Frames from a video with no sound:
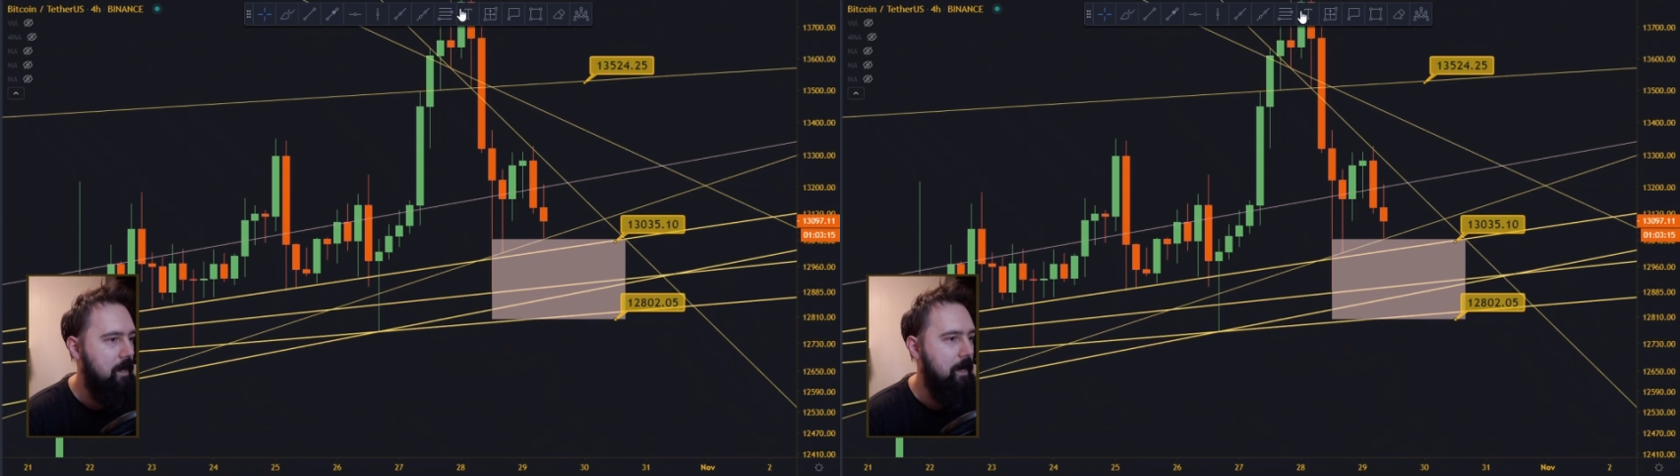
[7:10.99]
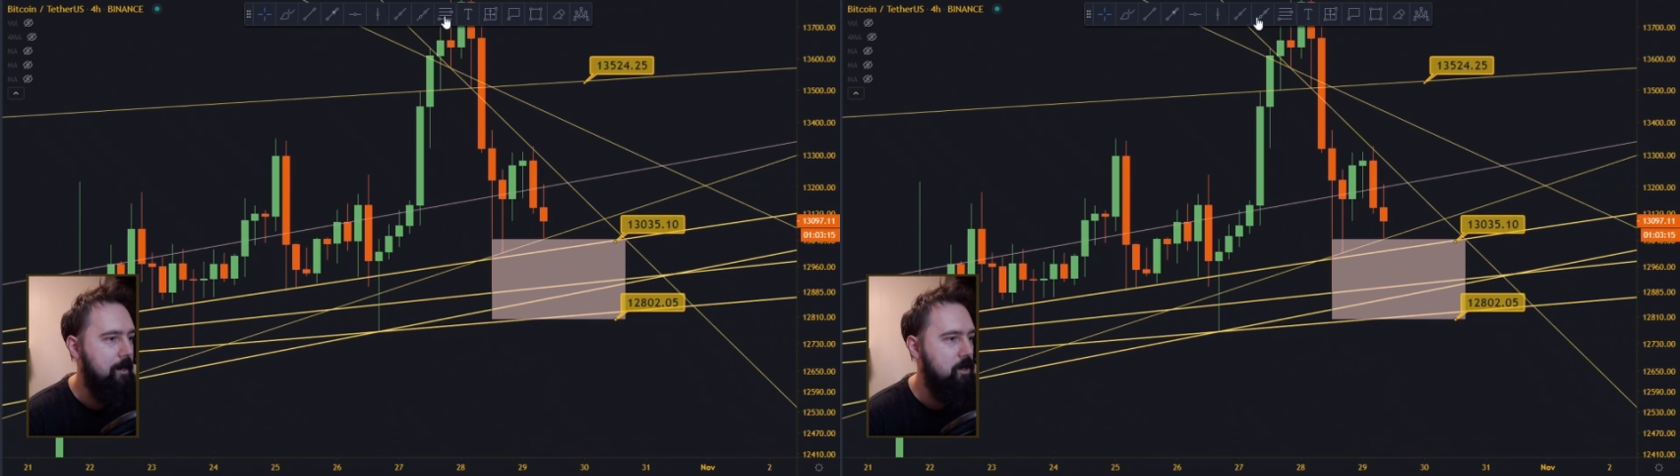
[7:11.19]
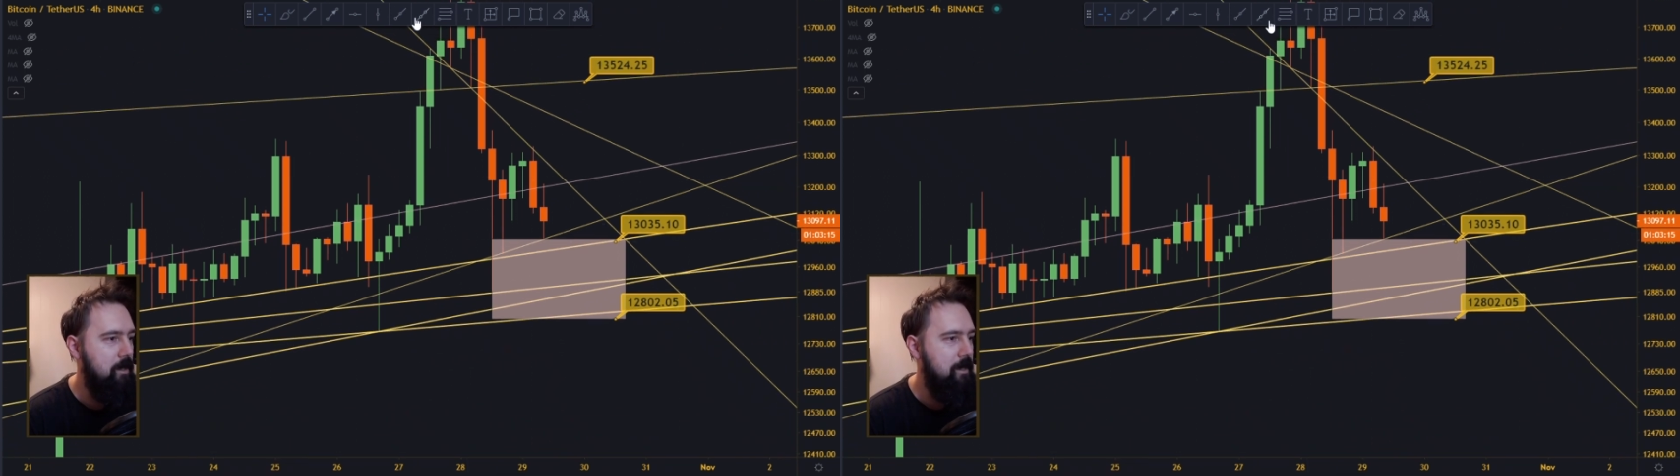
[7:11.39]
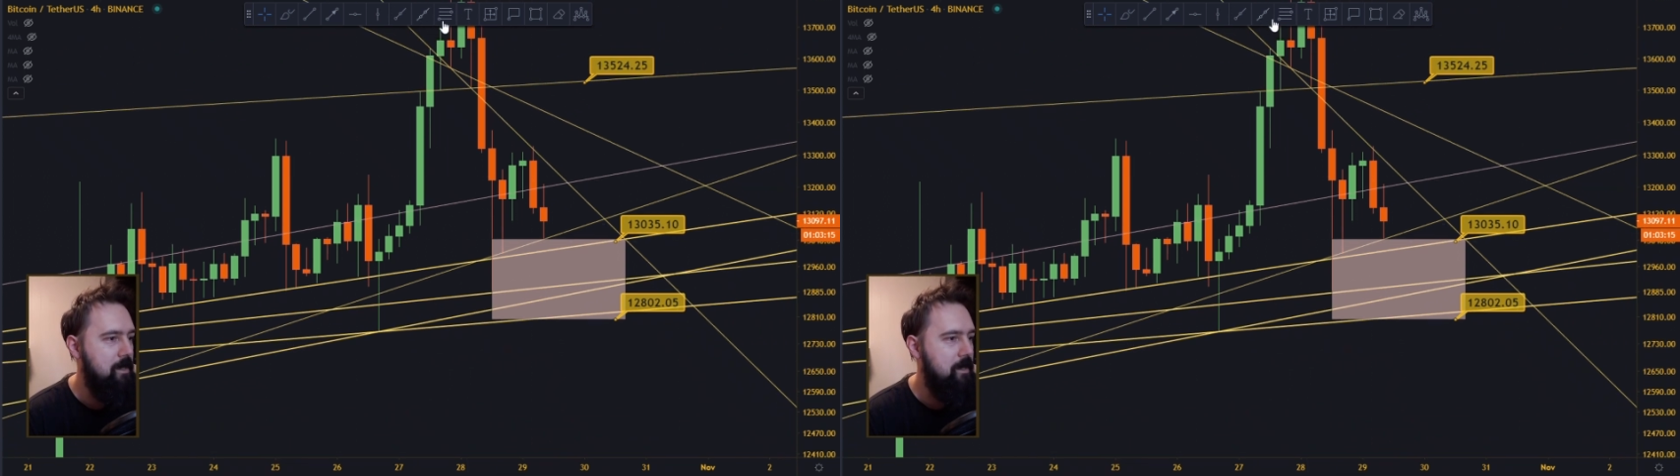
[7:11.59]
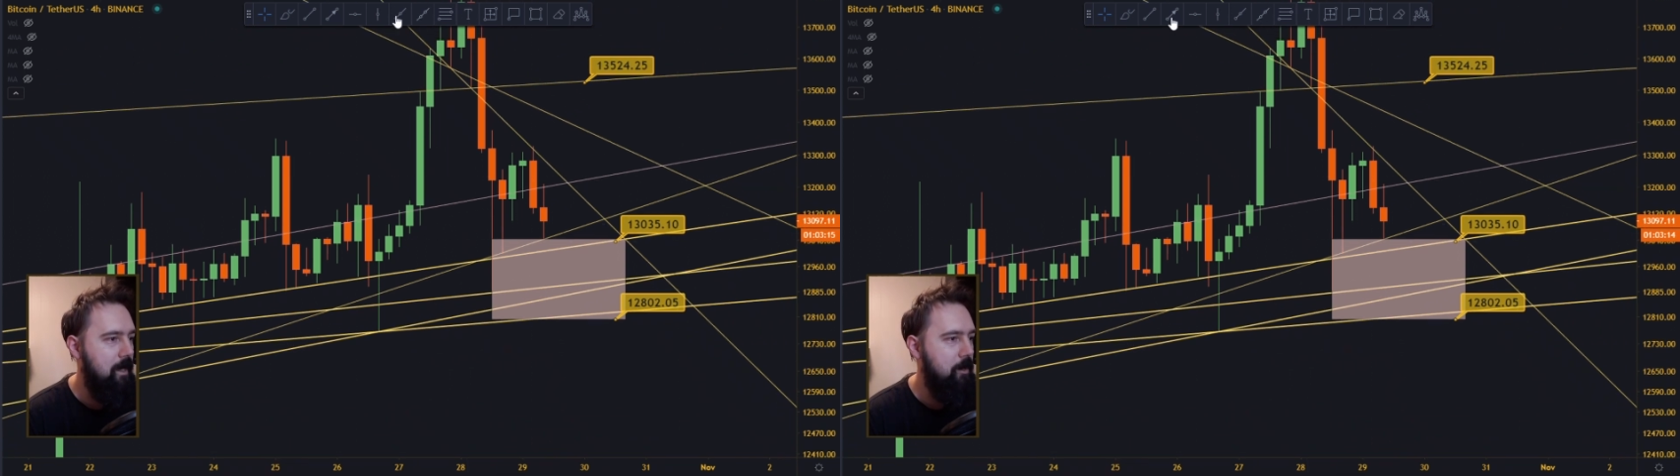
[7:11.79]
actually
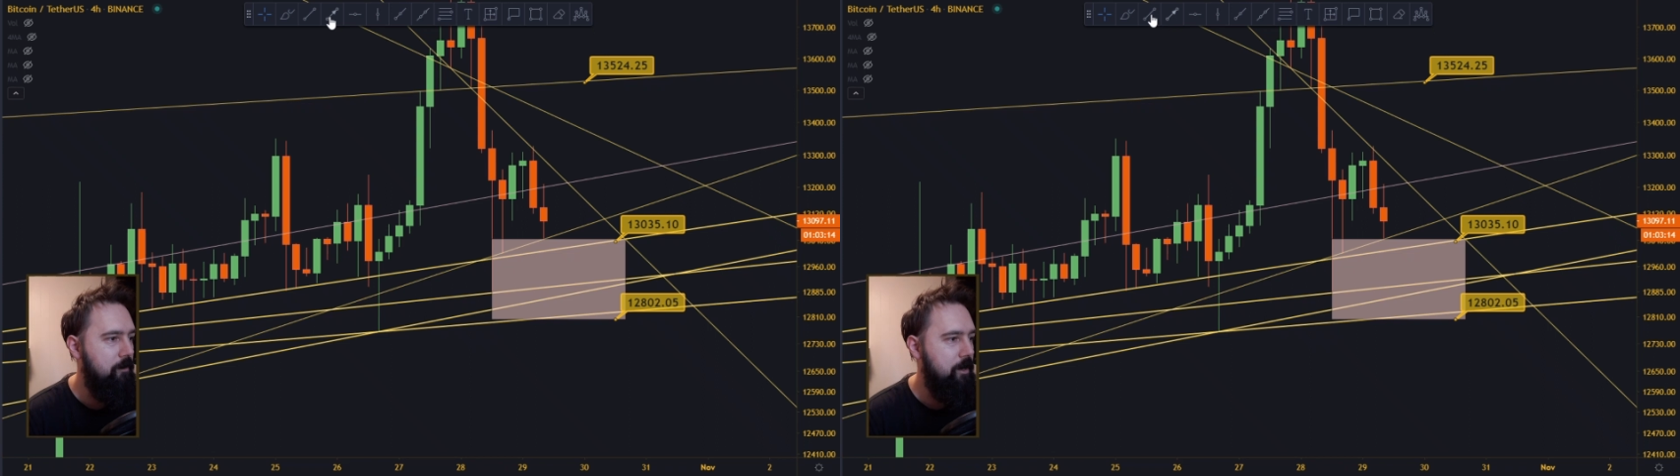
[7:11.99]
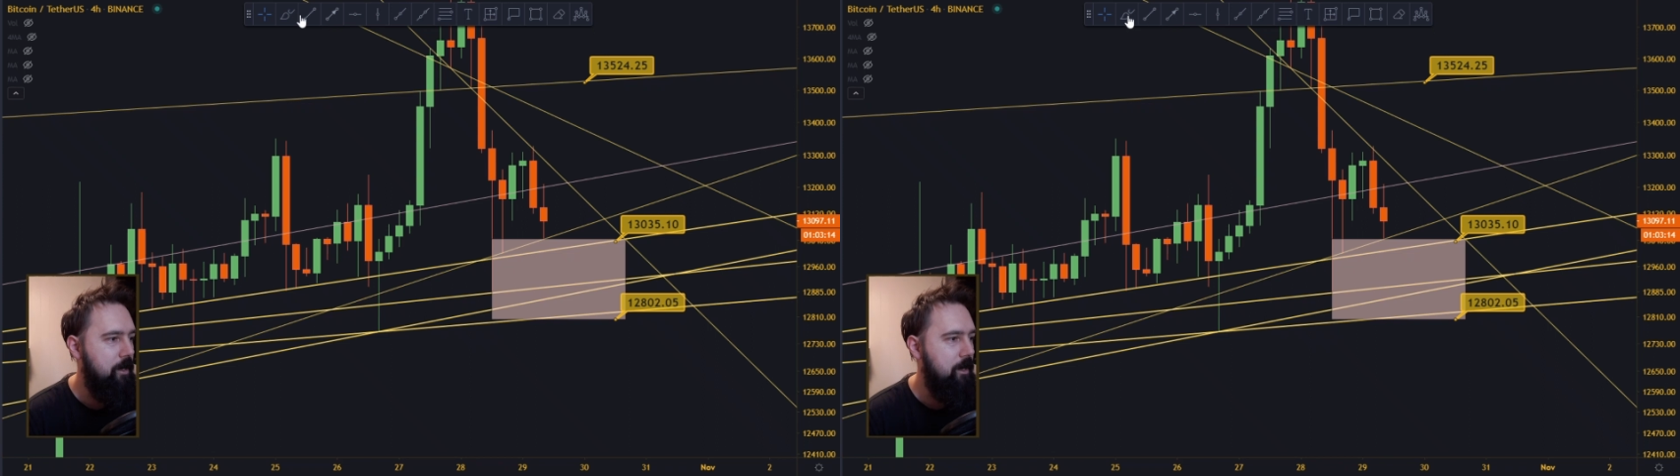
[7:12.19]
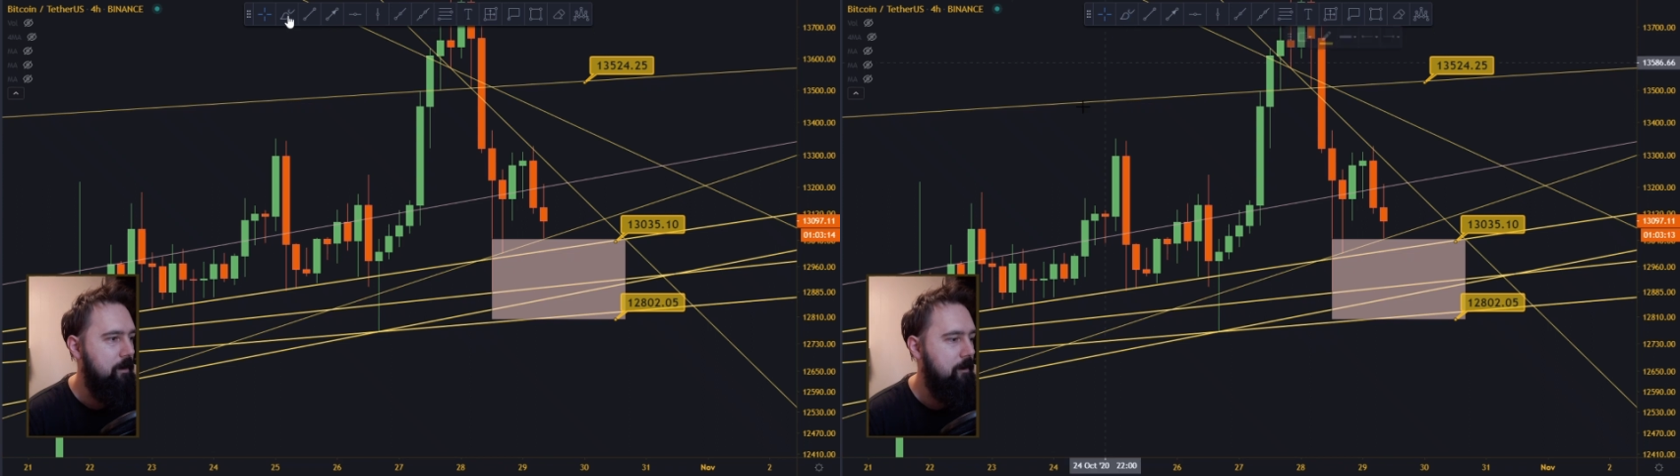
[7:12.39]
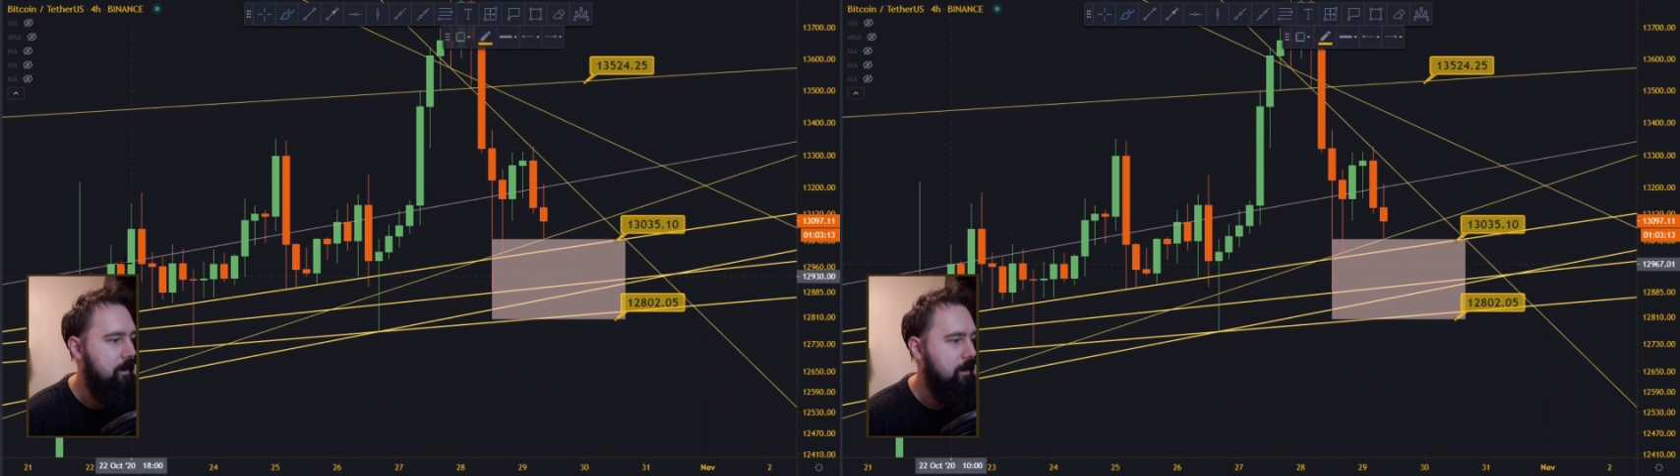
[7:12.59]
this line over here.